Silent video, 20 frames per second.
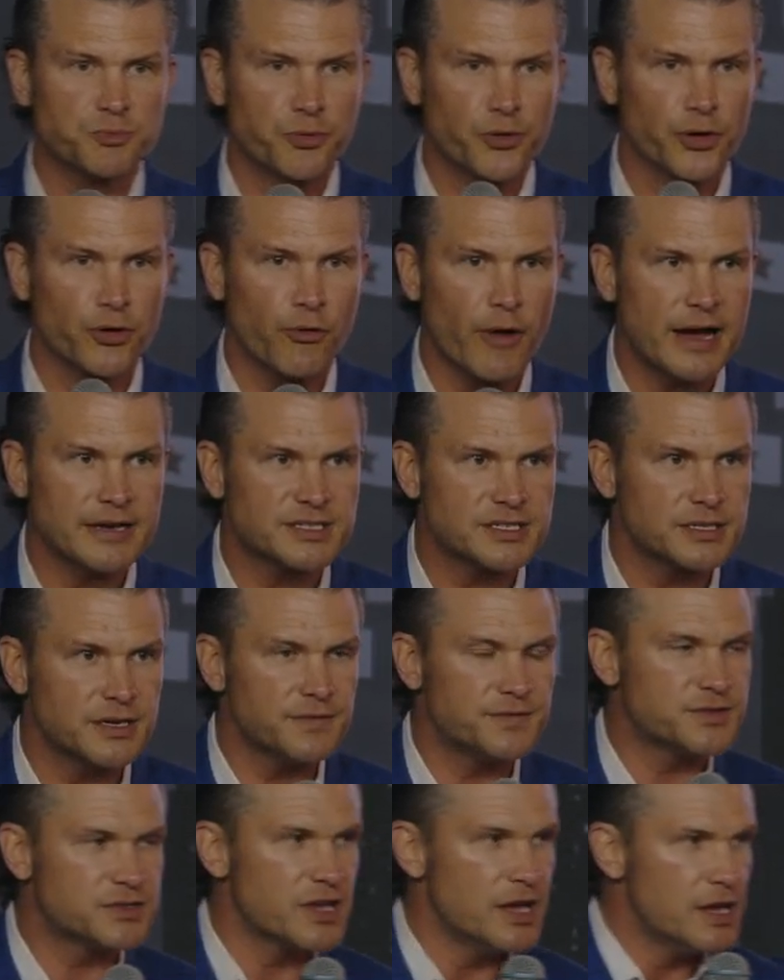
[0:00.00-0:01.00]

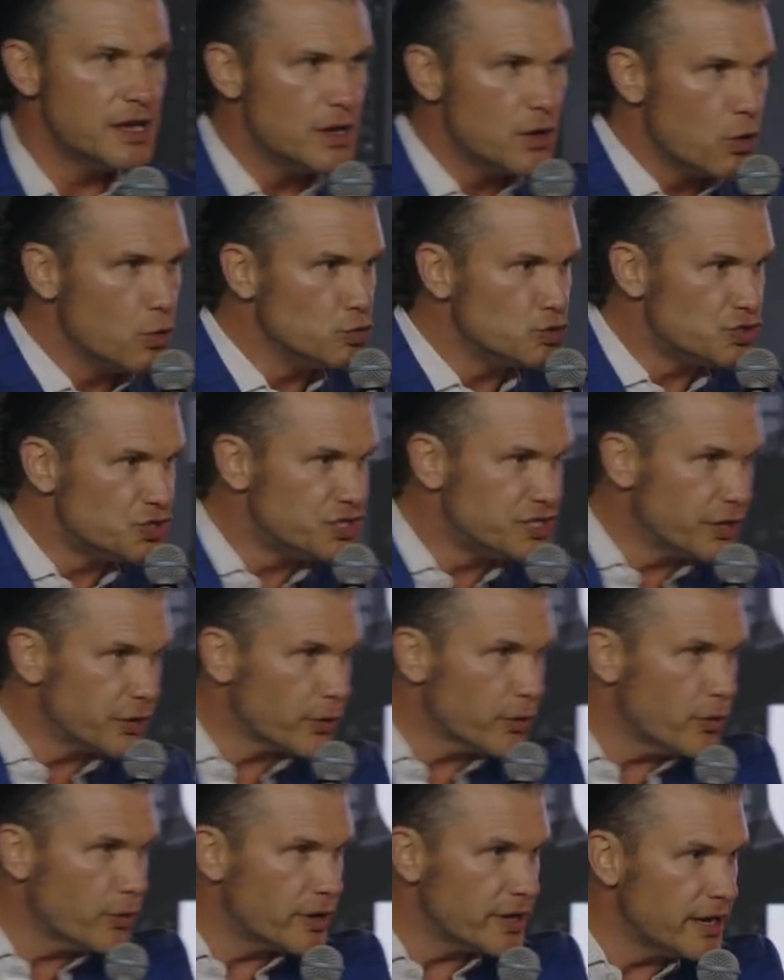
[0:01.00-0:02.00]
progressives who
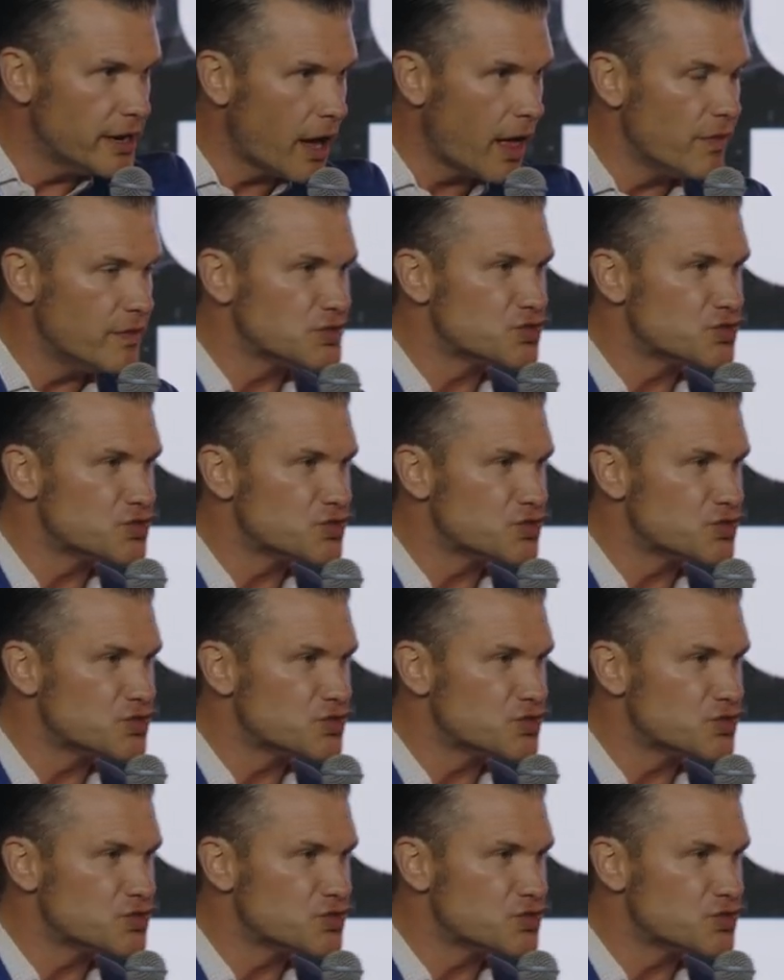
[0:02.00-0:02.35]
zeroed in on the